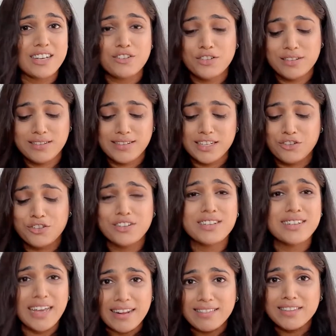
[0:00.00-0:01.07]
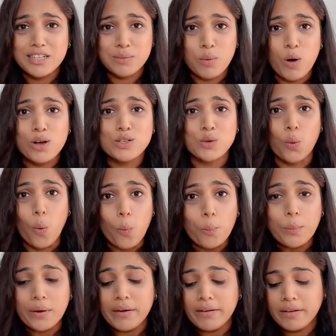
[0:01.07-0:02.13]
Let's just get this box
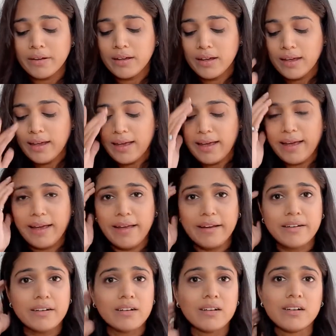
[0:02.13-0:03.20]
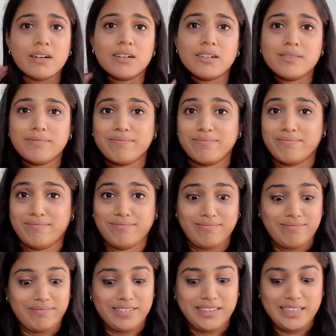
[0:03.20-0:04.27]
opened and
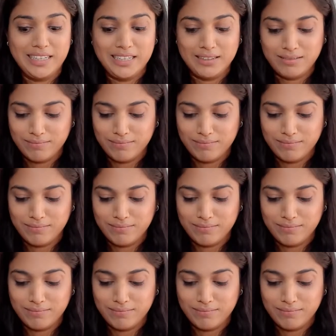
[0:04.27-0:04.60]
see.